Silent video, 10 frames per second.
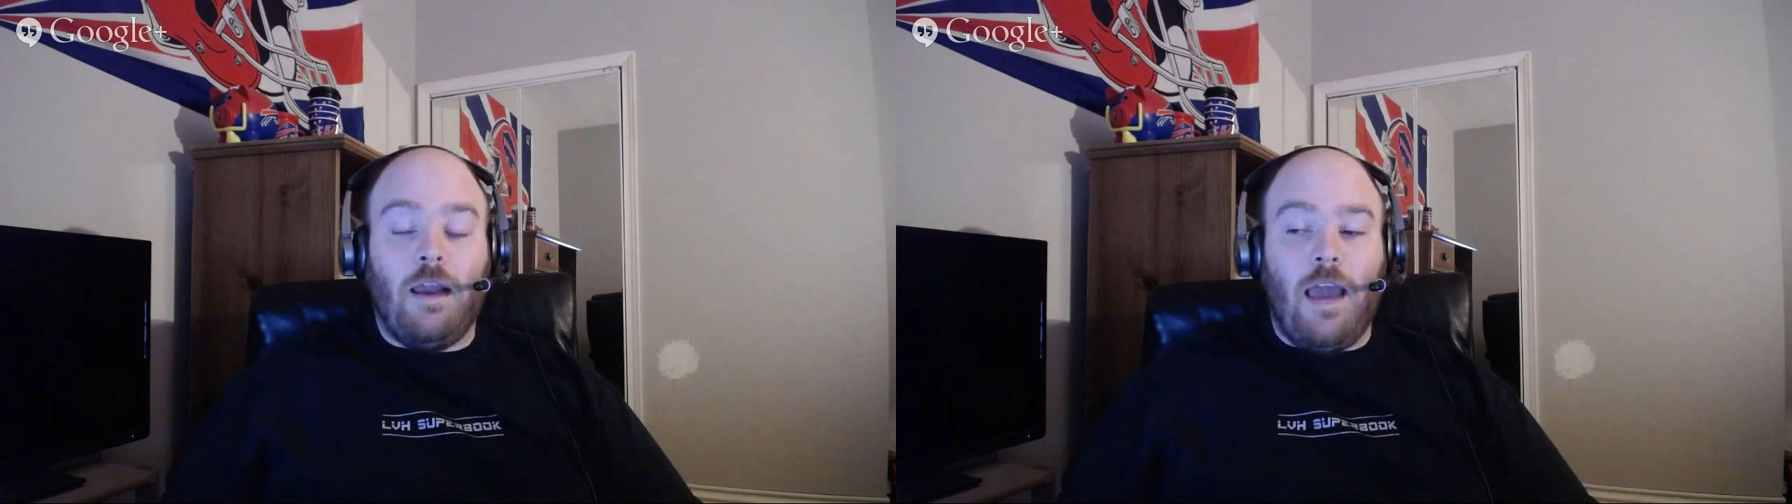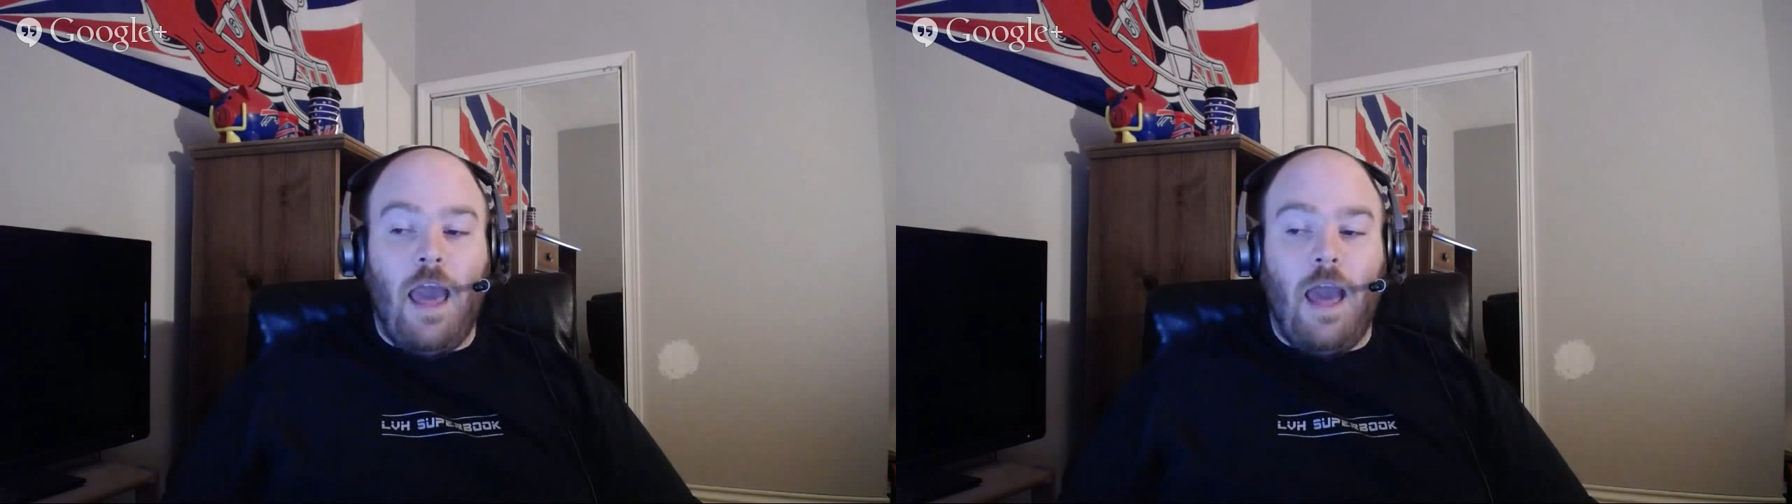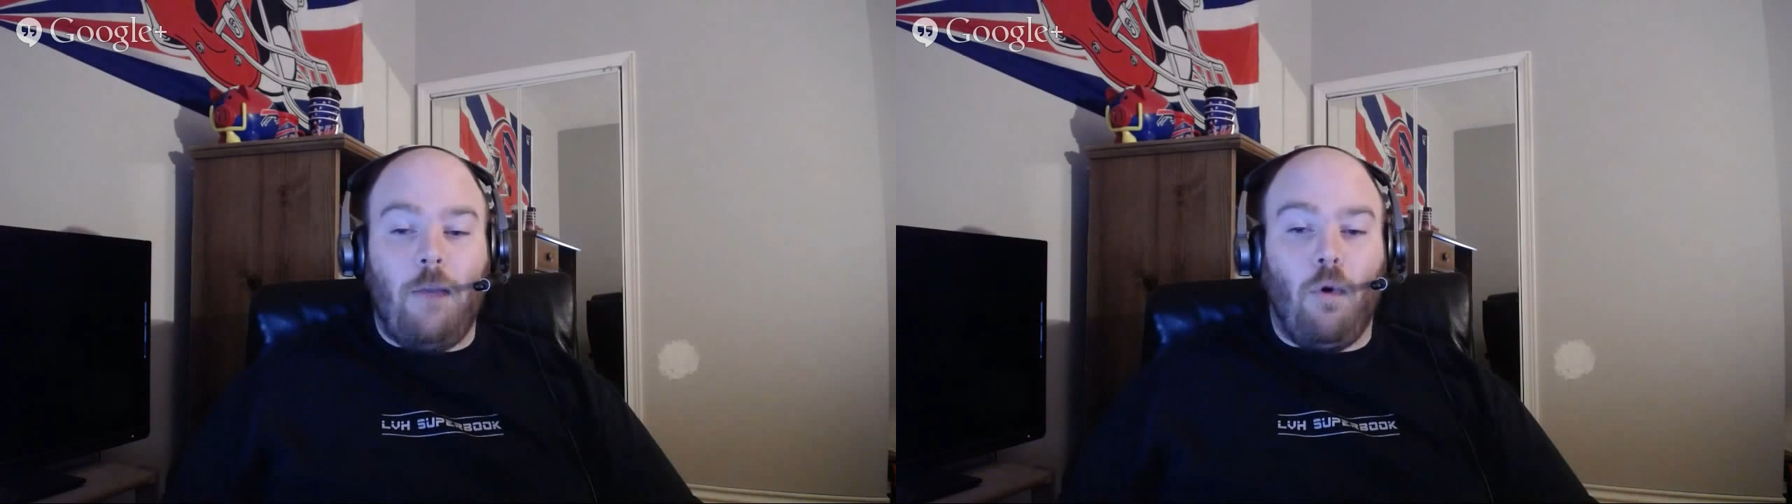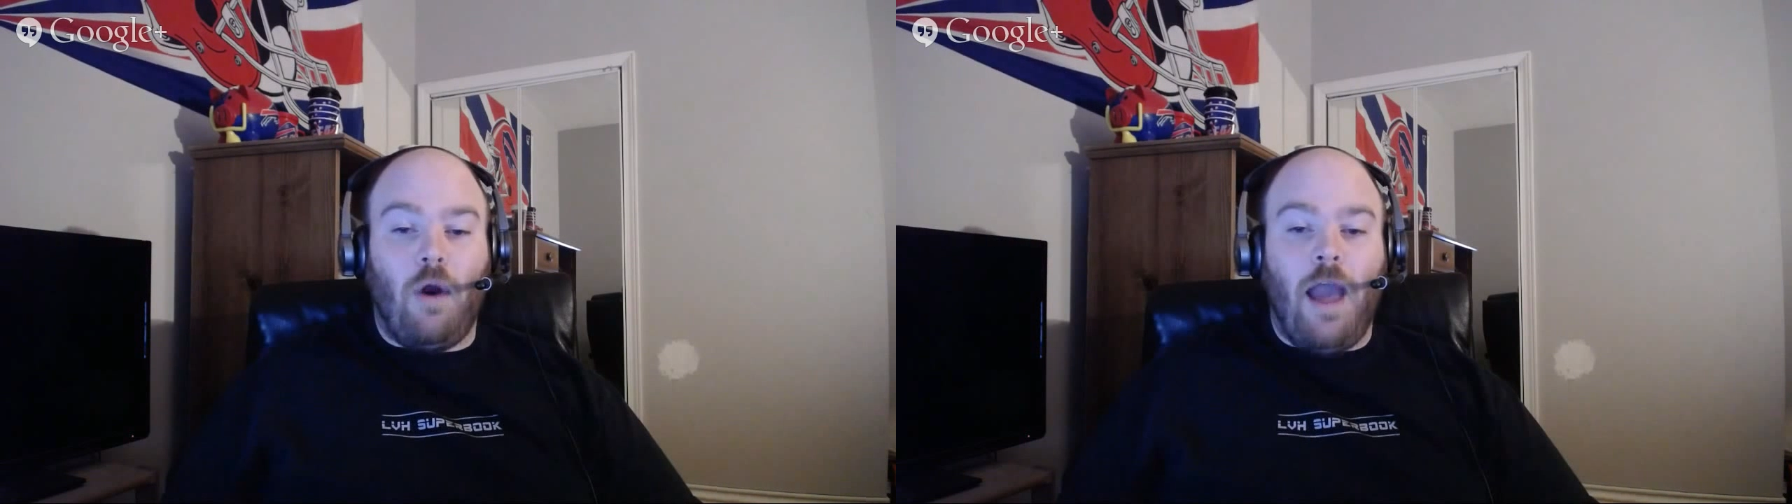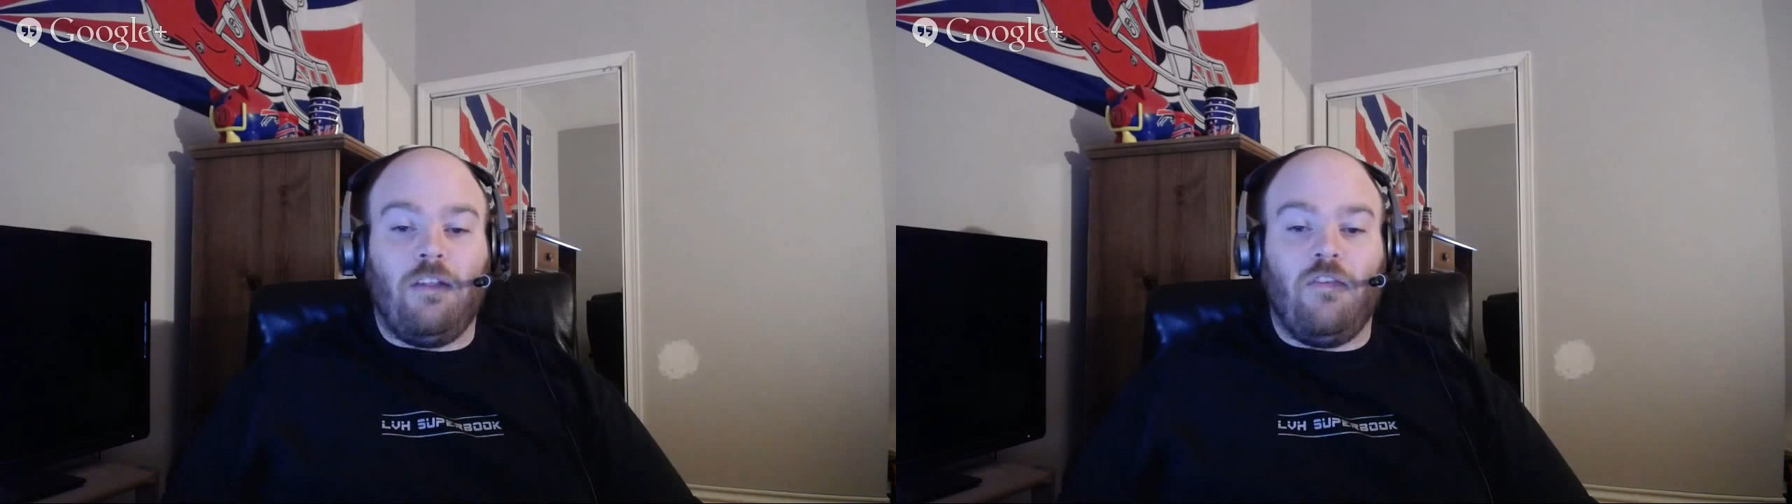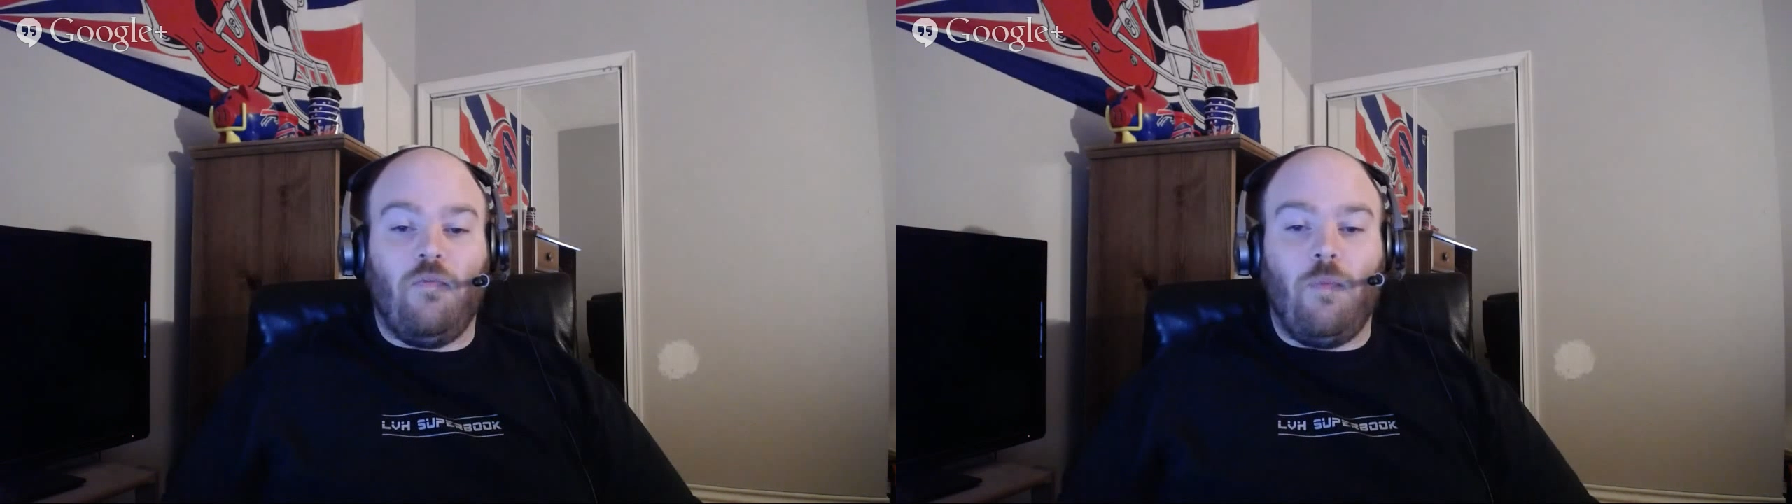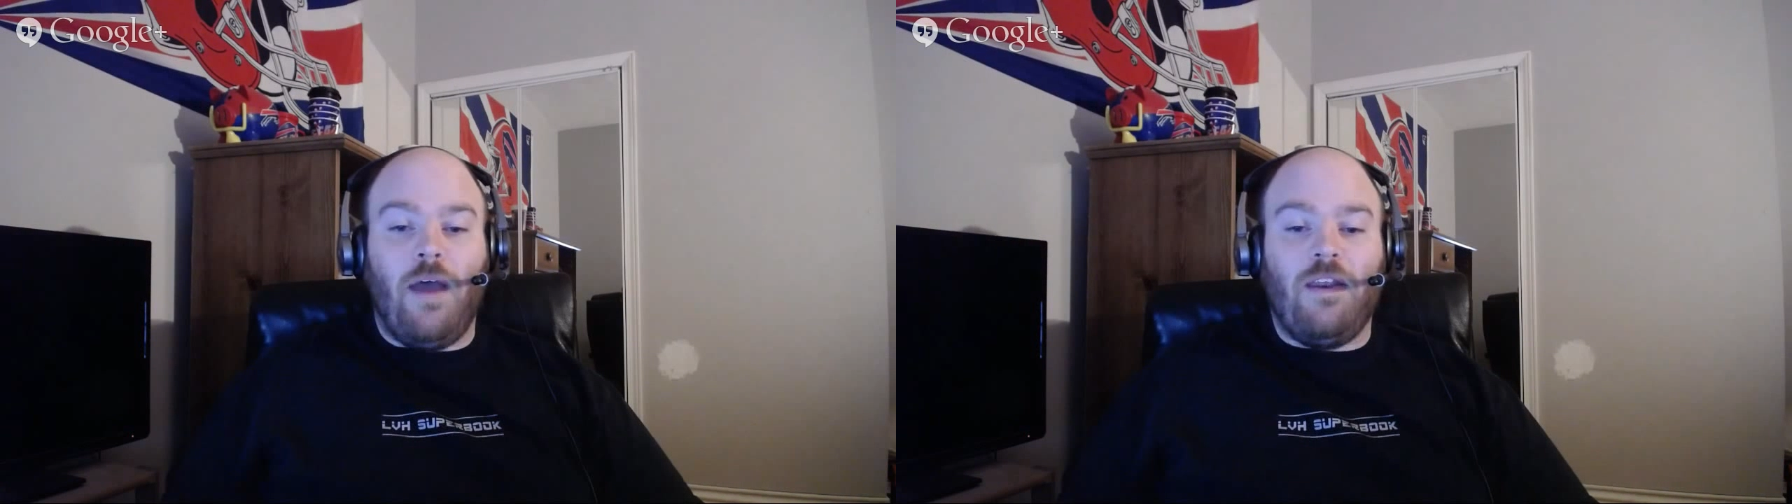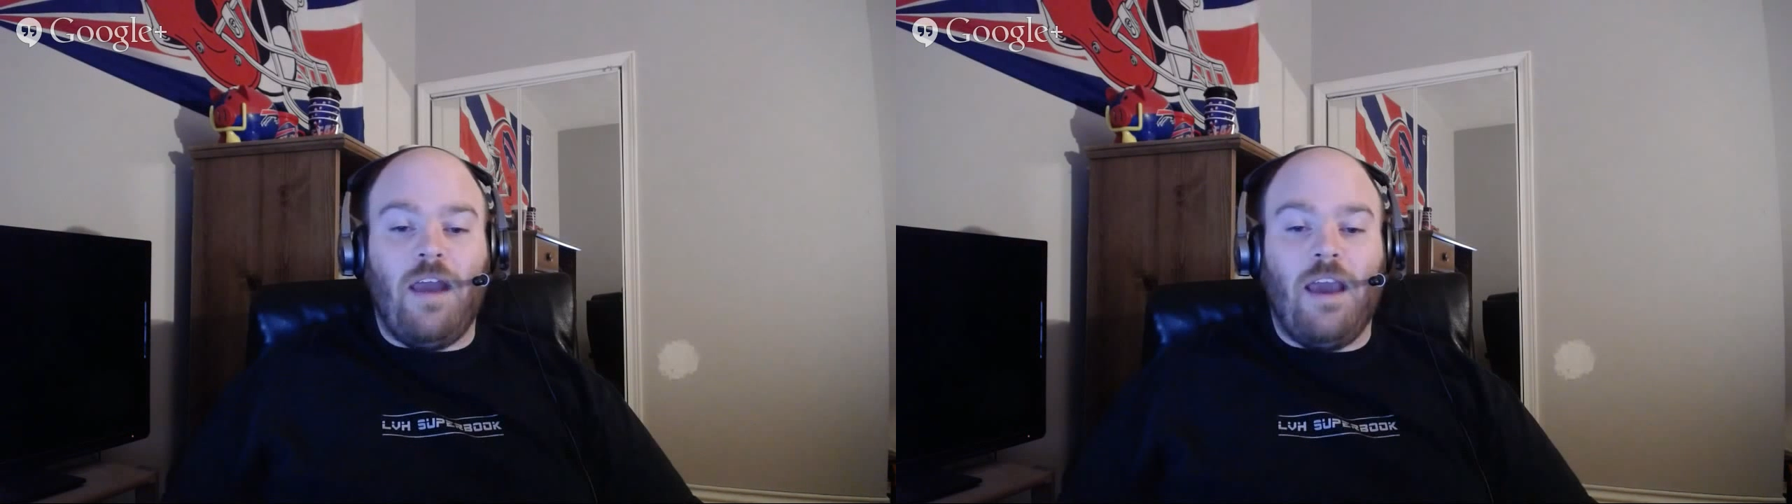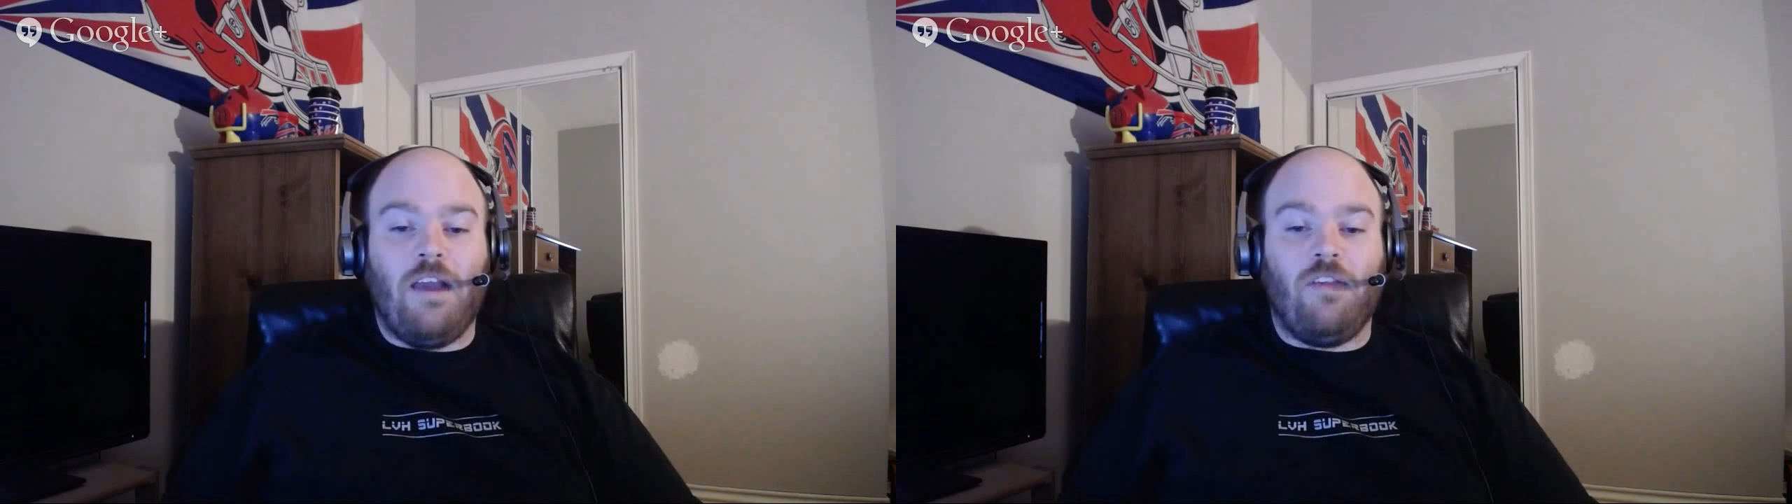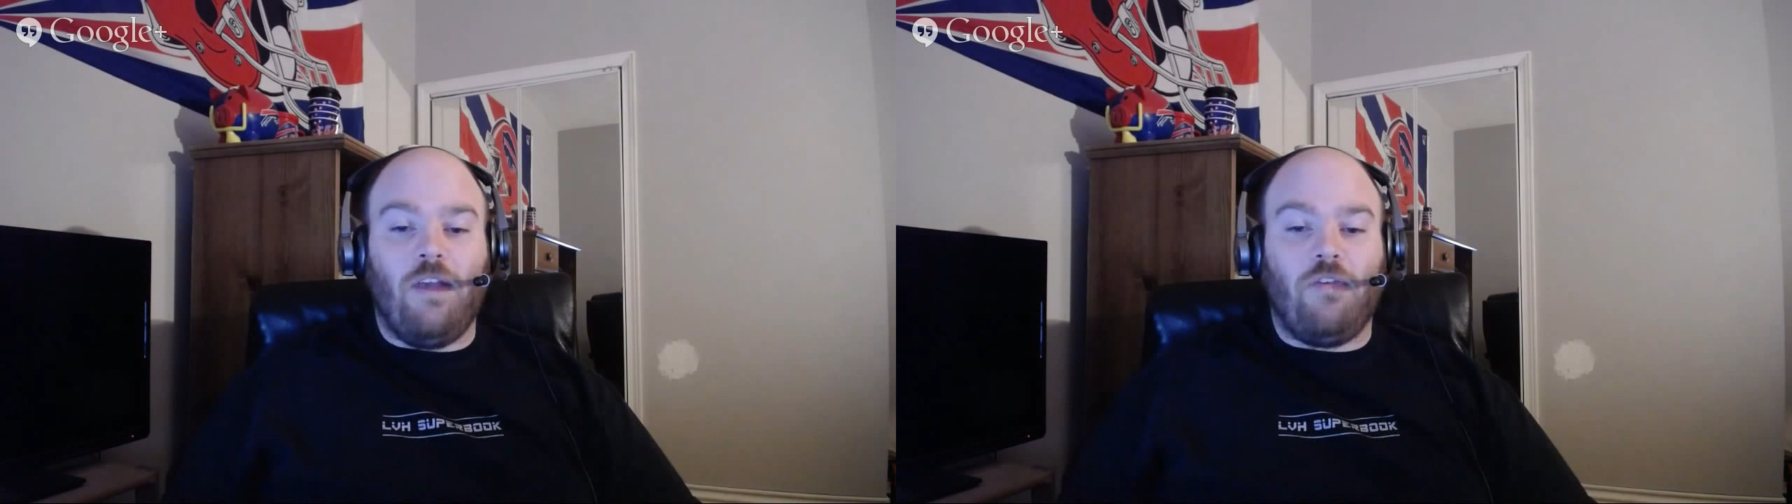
getting more active by the day